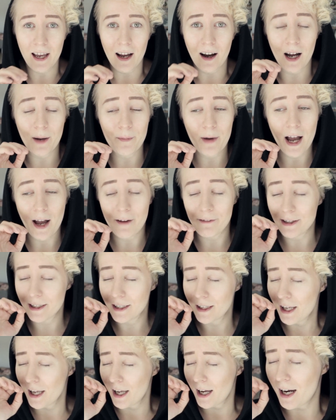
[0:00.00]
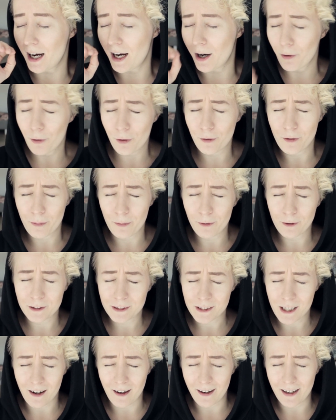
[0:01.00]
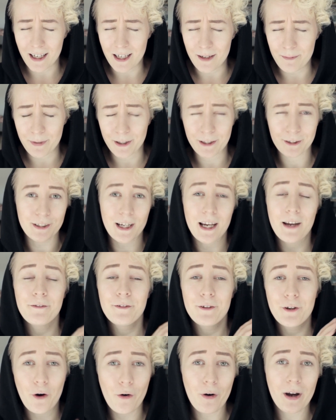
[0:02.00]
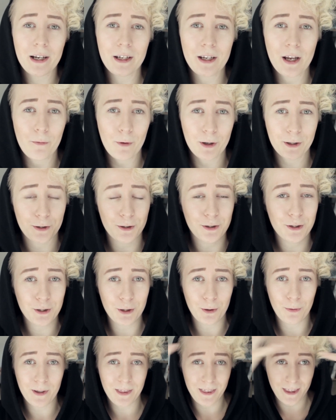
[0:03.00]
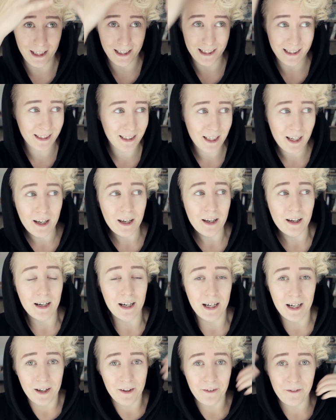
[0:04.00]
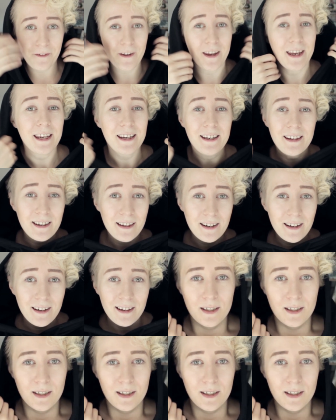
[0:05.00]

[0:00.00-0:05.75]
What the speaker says: I'm having a horrible time because I have no idea what to do with this thing.